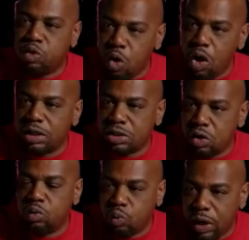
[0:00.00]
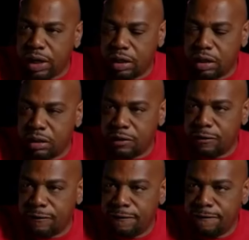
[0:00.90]
talk a certain way.
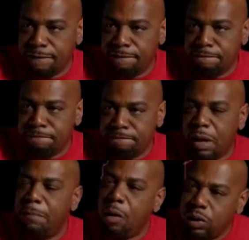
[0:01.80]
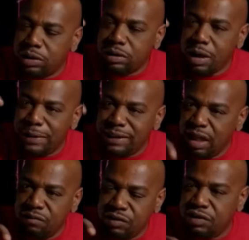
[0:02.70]
Mm-hmm. About what their
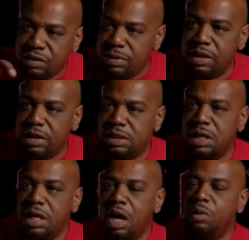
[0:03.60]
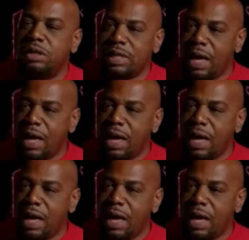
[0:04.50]
belief system is. When it's